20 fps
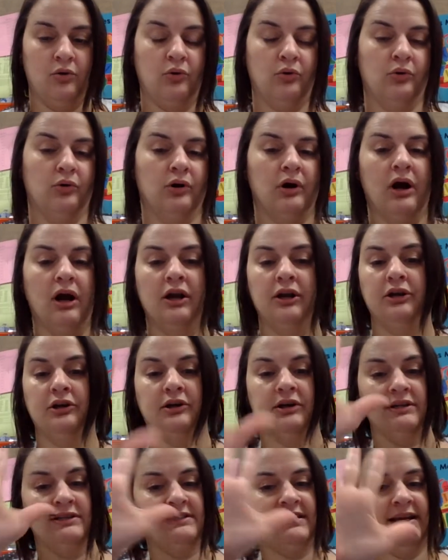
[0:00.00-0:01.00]
Or you
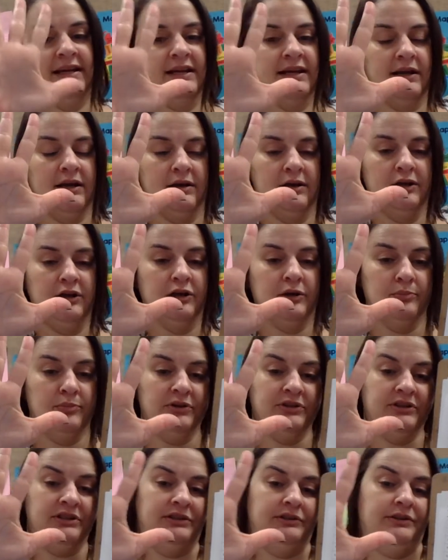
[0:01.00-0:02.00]
can take, you can
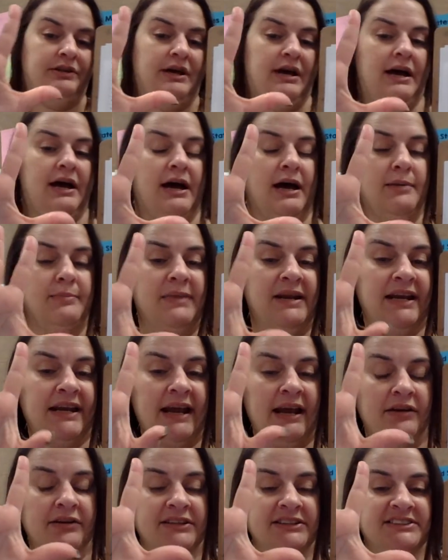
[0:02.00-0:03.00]
put that many
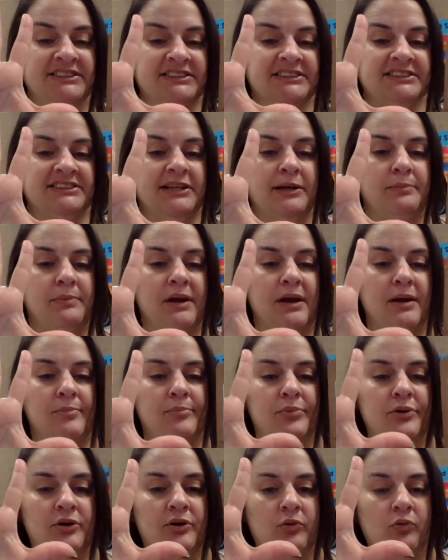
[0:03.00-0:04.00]
counting sticks up
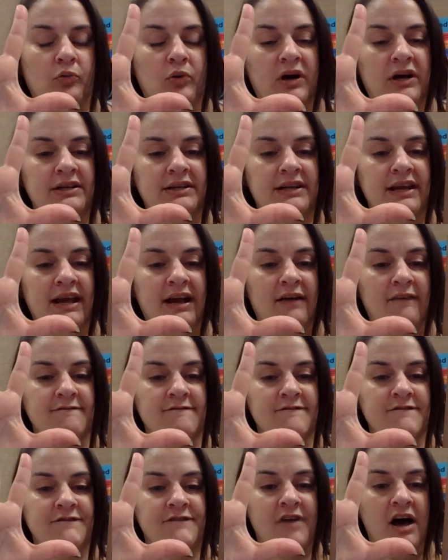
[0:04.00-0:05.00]
and put one down.
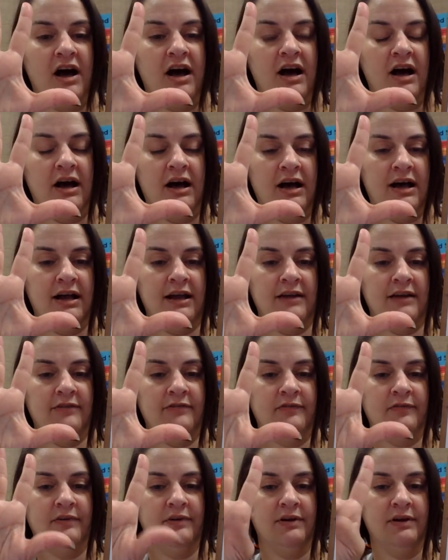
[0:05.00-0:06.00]
Five,
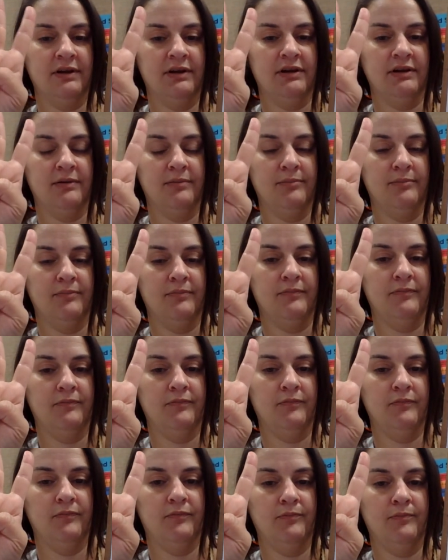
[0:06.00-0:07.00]

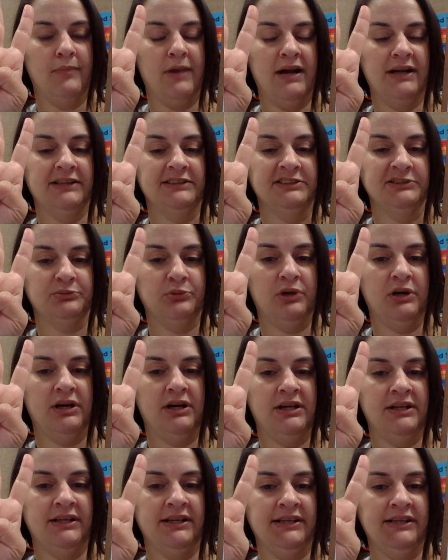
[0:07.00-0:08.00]
Minus
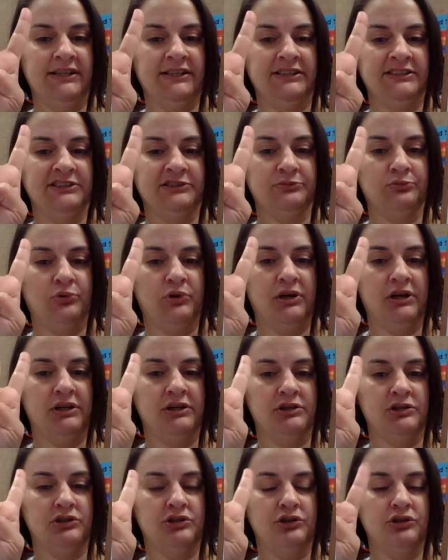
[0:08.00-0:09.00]
1 is
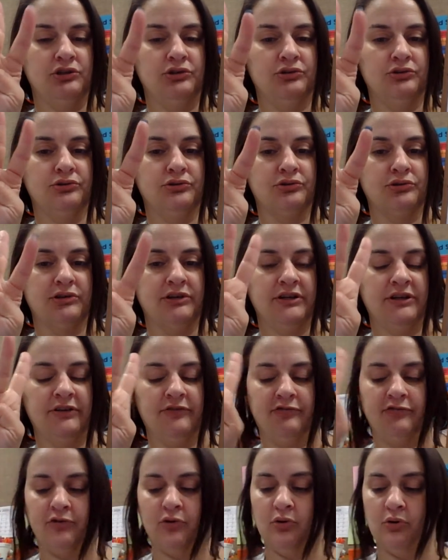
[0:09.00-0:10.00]
1, 2, 3,
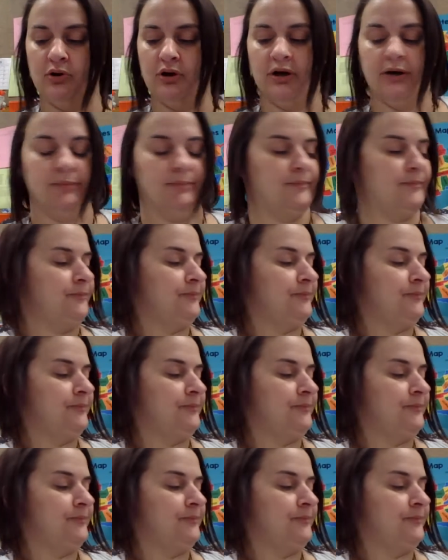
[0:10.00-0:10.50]
4.